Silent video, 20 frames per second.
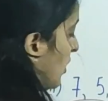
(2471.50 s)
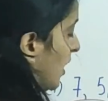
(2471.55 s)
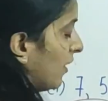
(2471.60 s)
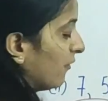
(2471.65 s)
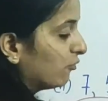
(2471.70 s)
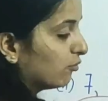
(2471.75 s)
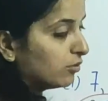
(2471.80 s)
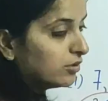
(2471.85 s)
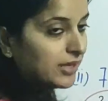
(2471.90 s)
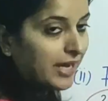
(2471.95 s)
you
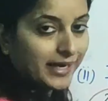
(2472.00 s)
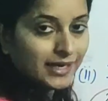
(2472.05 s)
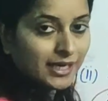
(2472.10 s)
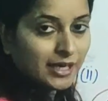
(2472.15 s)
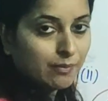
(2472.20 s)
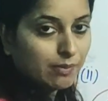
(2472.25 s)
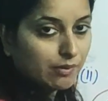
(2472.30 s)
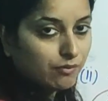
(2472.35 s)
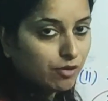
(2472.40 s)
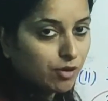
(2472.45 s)
have to
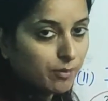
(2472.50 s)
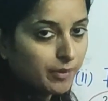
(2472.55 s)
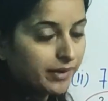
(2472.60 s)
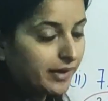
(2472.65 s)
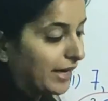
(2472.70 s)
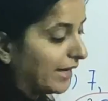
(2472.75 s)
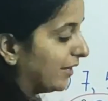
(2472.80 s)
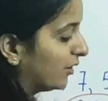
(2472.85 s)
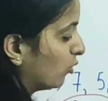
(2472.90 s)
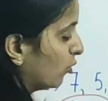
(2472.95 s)
directly perform a
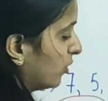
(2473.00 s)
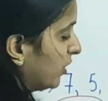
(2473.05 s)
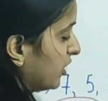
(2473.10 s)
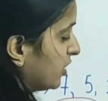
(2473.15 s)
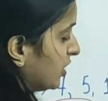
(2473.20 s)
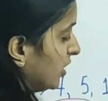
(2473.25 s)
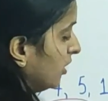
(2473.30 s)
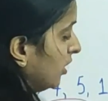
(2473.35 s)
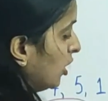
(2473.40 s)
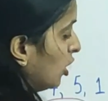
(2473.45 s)
right
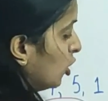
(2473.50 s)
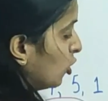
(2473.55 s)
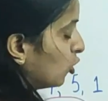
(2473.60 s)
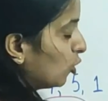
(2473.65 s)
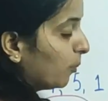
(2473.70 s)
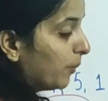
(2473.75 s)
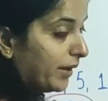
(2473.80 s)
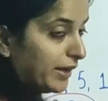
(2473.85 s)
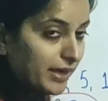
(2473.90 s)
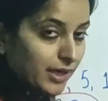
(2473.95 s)
rotation
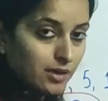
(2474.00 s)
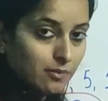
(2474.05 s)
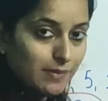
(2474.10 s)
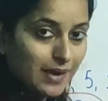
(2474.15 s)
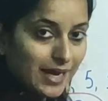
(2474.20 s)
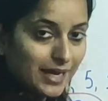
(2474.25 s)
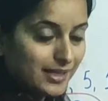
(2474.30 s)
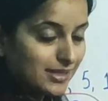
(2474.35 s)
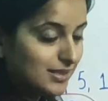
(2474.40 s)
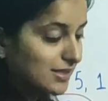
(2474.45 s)
to make it
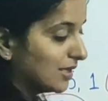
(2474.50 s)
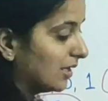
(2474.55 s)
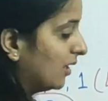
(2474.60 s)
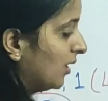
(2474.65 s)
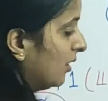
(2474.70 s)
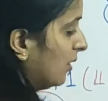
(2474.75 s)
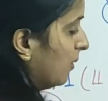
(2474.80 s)
balance.